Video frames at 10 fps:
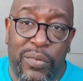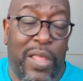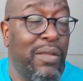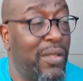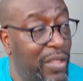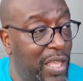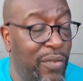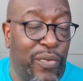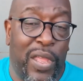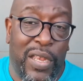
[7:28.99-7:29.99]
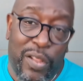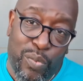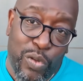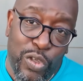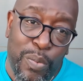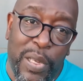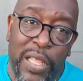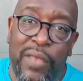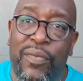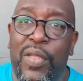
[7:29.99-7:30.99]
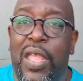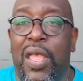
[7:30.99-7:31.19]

Say, okay, fine, that's what you believe.